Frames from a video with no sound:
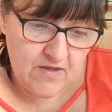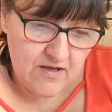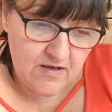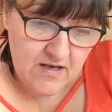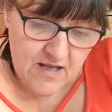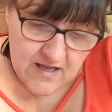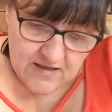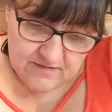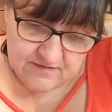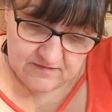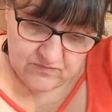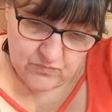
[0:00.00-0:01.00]
then
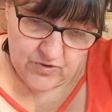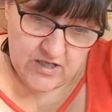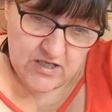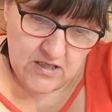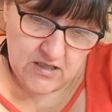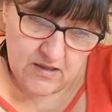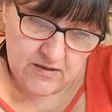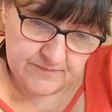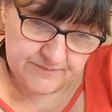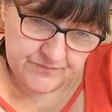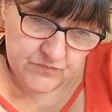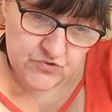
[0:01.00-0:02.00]
next week,
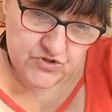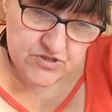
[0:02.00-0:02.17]
which